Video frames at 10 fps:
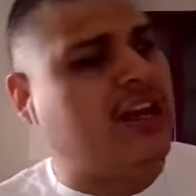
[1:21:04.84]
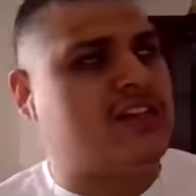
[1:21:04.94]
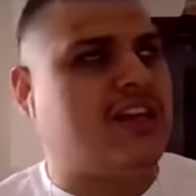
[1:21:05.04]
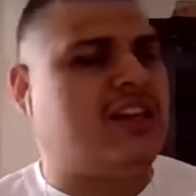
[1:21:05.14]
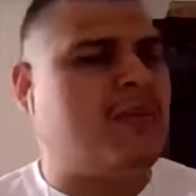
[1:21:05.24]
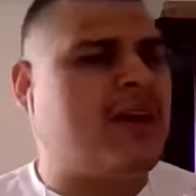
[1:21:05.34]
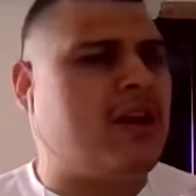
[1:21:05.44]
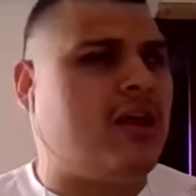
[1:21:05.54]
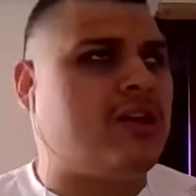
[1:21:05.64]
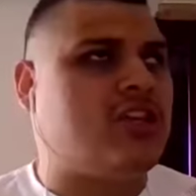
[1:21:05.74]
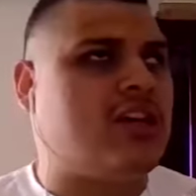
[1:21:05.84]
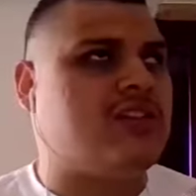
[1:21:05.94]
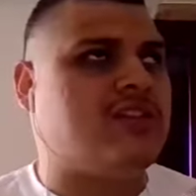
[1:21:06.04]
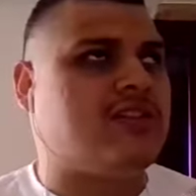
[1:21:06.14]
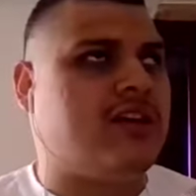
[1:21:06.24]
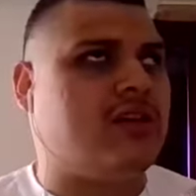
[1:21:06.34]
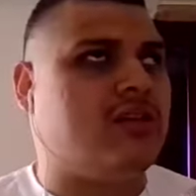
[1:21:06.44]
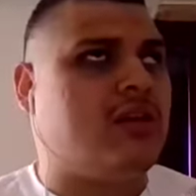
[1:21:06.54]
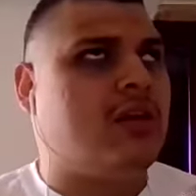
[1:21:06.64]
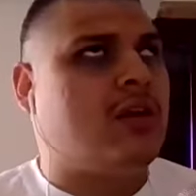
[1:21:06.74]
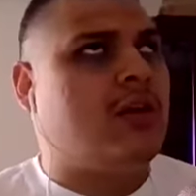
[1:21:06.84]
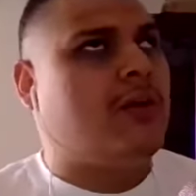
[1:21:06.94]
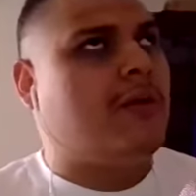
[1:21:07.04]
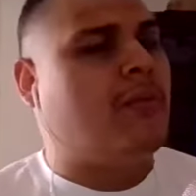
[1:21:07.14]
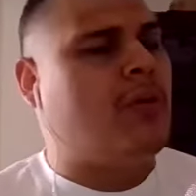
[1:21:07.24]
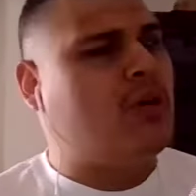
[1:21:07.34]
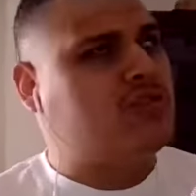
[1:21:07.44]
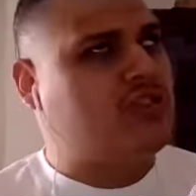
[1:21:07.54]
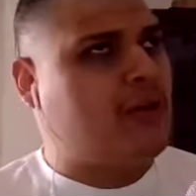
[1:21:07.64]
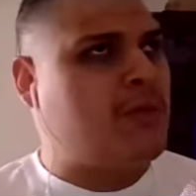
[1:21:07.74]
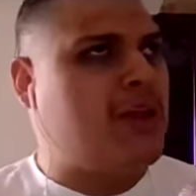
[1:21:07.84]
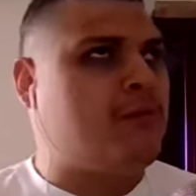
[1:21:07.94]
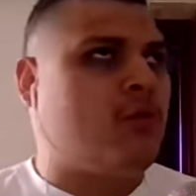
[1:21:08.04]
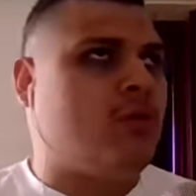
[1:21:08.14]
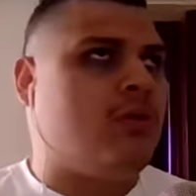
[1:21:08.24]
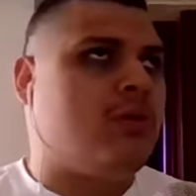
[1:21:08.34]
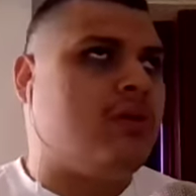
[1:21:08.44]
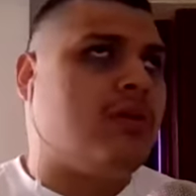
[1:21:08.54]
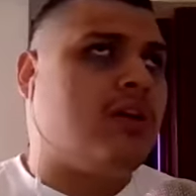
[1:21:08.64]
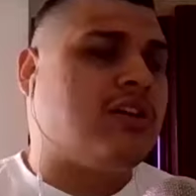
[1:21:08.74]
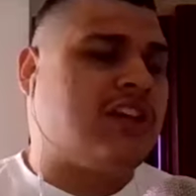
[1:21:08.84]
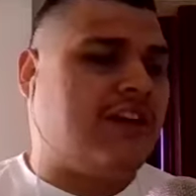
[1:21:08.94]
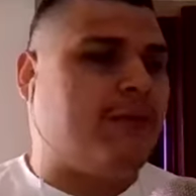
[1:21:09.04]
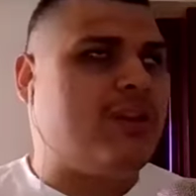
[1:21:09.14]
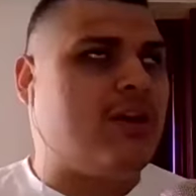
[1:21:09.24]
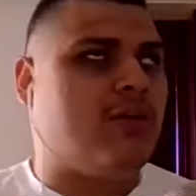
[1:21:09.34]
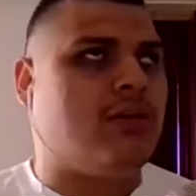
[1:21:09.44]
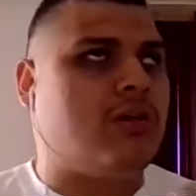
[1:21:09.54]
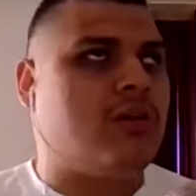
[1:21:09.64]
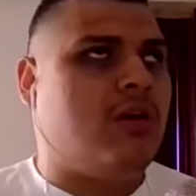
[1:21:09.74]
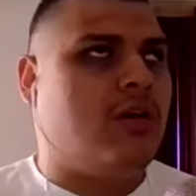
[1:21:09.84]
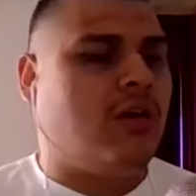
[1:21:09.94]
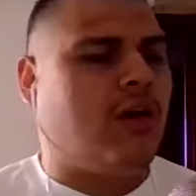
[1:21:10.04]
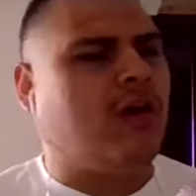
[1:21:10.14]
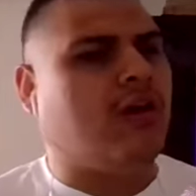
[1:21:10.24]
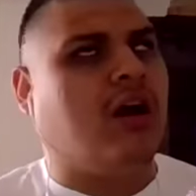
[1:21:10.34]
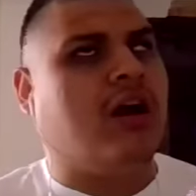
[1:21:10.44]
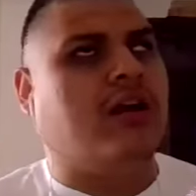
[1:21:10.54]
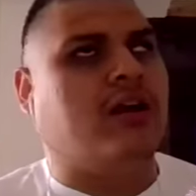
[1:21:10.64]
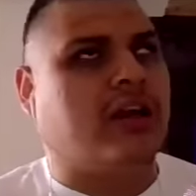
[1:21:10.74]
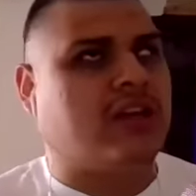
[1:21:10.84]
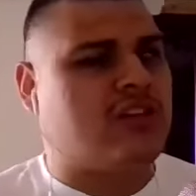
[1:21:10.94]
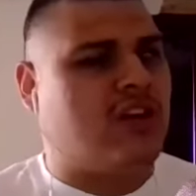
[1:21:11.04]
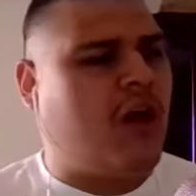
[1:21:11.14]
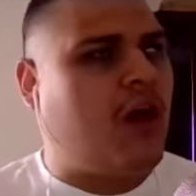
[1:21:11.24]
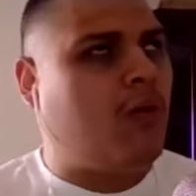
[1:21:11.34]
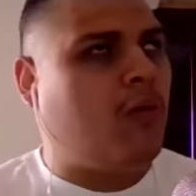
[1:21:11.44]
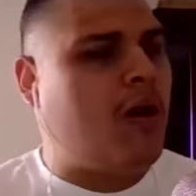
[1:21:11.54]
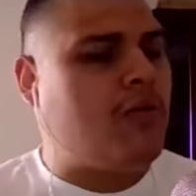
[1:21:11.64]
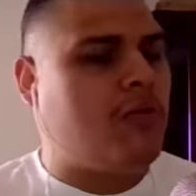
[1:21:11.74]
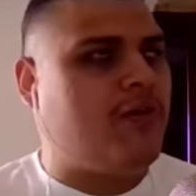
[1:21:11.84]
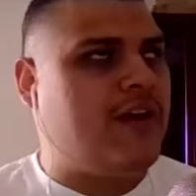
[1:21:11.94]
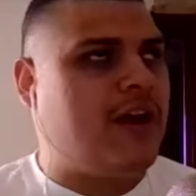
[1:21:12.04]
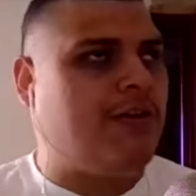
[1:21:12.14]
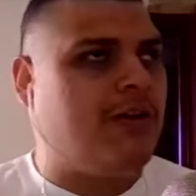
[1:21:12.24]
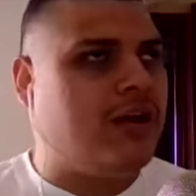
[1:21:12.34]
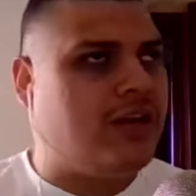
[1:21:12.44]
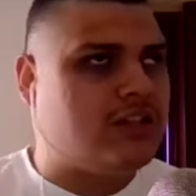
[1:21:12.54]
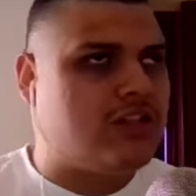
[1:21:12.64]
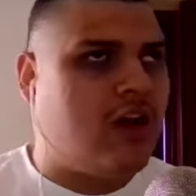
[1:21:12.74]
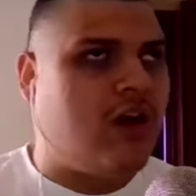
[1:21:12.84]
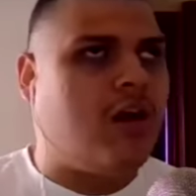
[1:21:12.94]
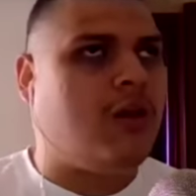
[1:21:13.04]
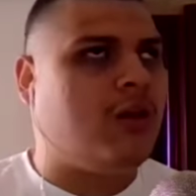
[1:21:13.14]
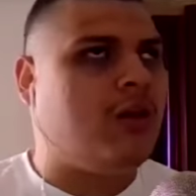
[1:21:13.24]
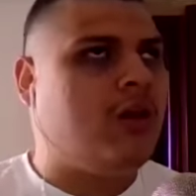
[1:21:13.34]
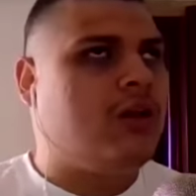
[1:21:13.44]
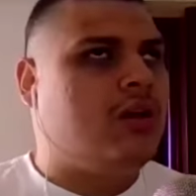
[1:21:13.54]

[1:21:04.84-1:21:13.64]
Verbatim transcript: I said, they made a lot of changes. Like, most of the people, aside from the owner, are all gone. Like, it's all Ron Rivera, and it's all,